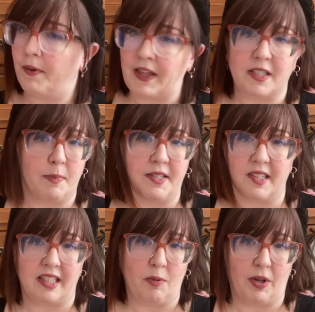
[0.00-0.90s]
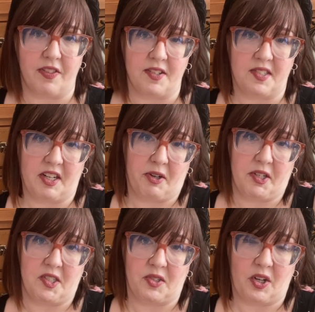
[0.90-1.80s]
But that's basically what this
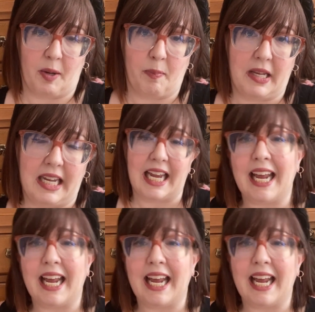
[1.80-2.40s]
series is gonna be,